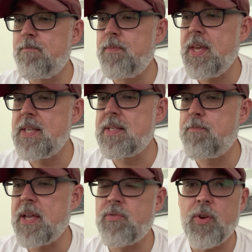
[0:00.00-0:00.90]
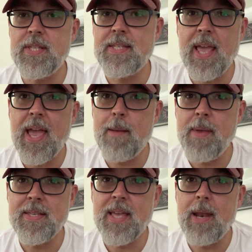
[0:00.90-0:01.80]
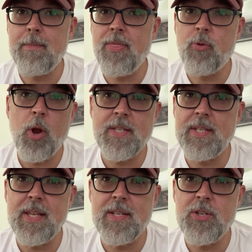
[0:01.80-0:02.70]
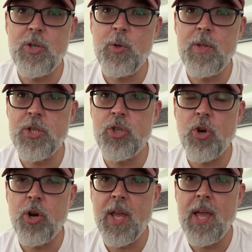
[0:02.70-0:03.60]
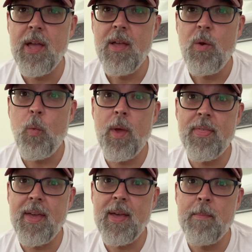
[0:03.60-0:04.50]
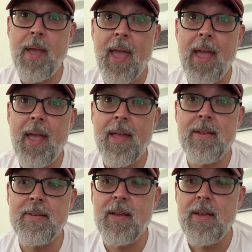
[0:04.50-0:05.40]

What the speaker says: his best friend Sam has kind of been thrust into this journey with him. And